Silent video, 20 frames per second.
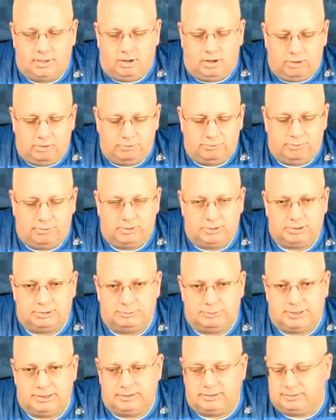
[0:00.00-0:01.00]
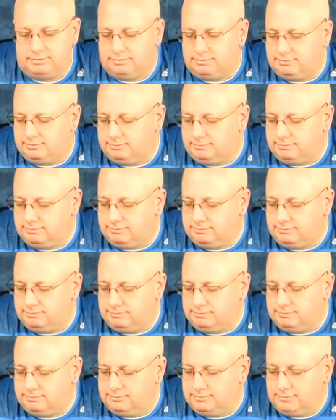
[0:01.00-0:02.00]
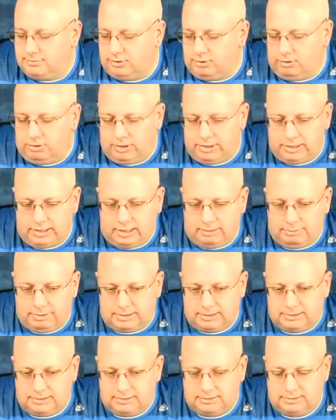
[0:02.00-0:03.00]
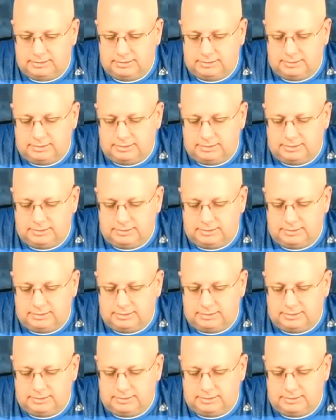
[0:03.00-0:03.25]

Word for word: Autofocus speed. Ergonomics.